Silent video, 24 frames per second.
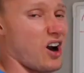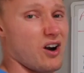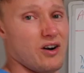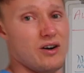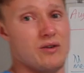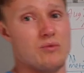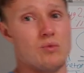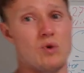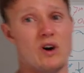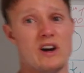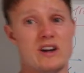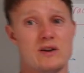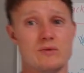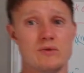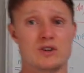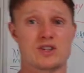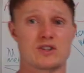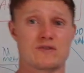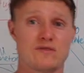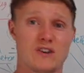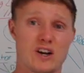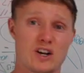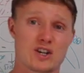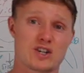current weight,
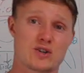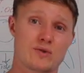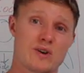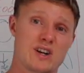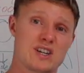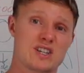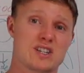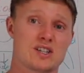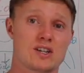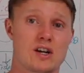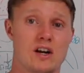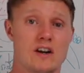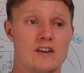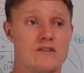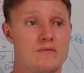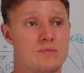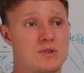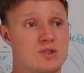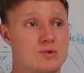which fluctuates kind of